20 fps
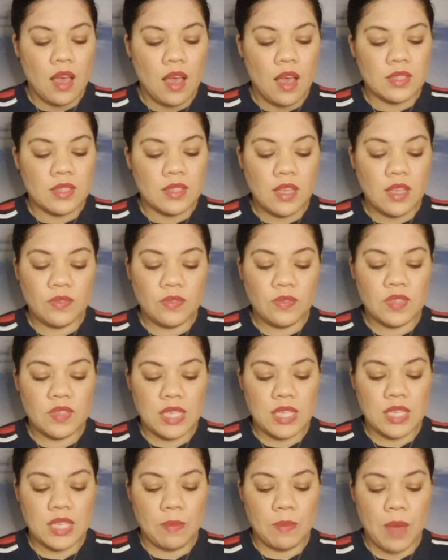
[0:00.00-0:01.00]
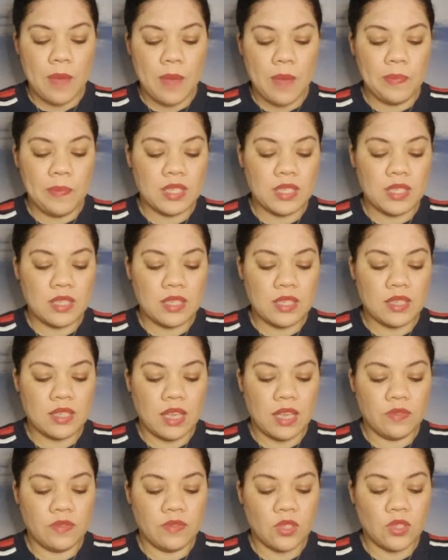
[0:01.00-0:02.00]
Self-esteem, I possess
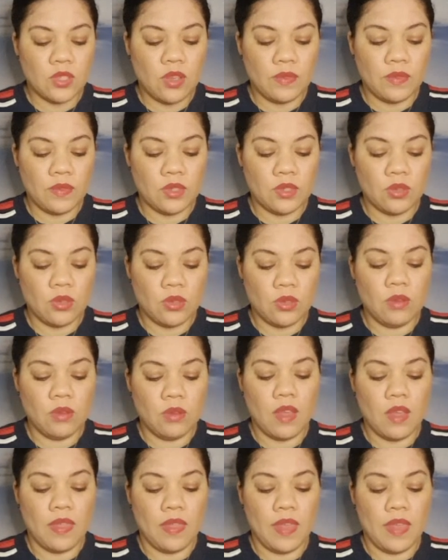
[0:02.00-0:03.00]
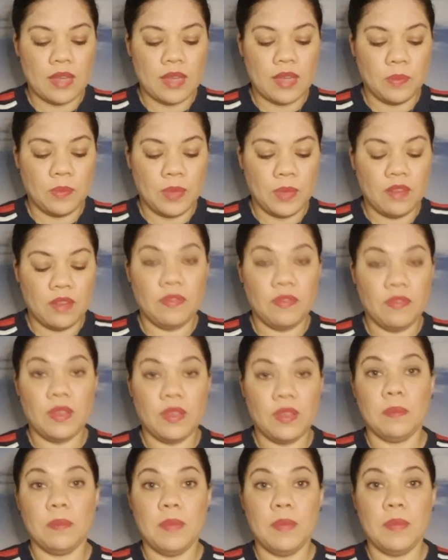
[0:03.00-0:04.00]
gifts of the soul that
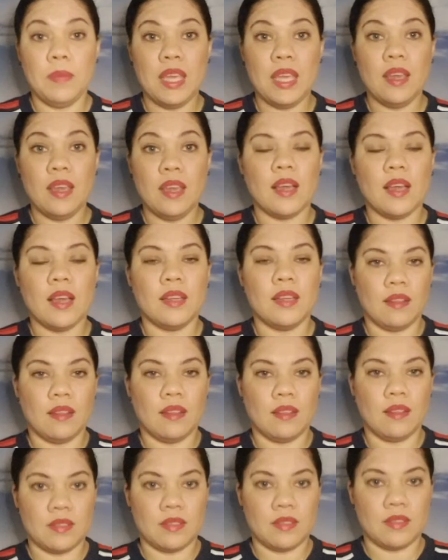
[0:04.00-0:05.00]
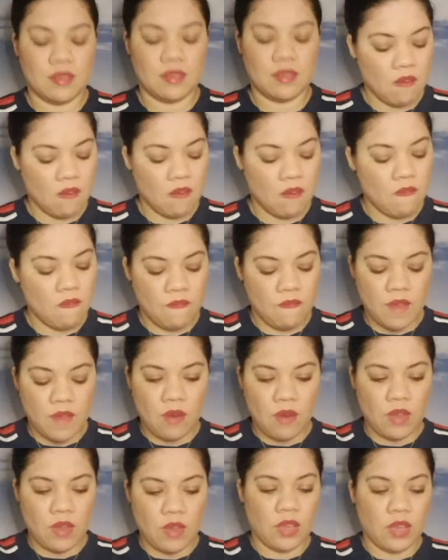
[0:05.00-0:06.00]
benefit me and others.
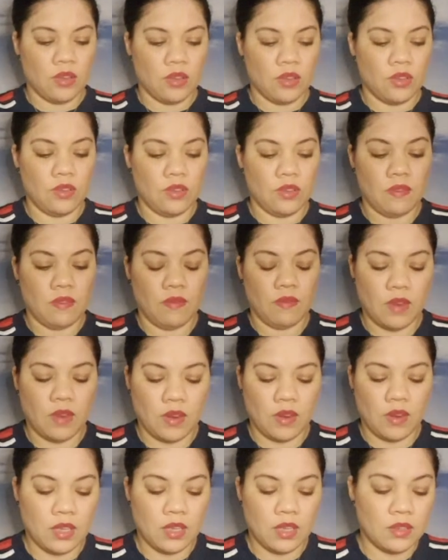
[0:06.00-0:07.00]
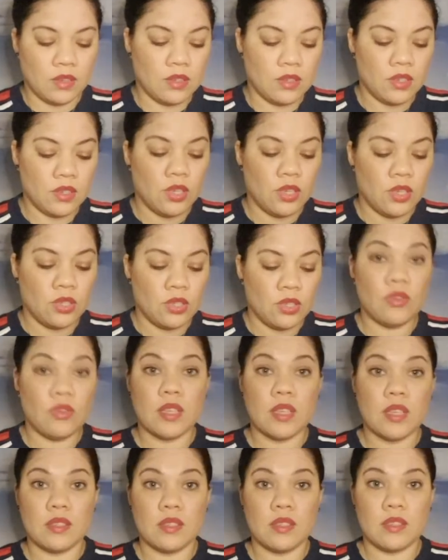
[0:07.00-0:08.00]
Very good, very good.
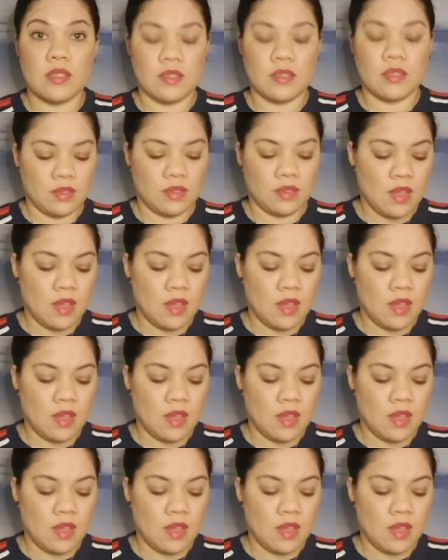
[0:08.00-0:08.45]
Trusts,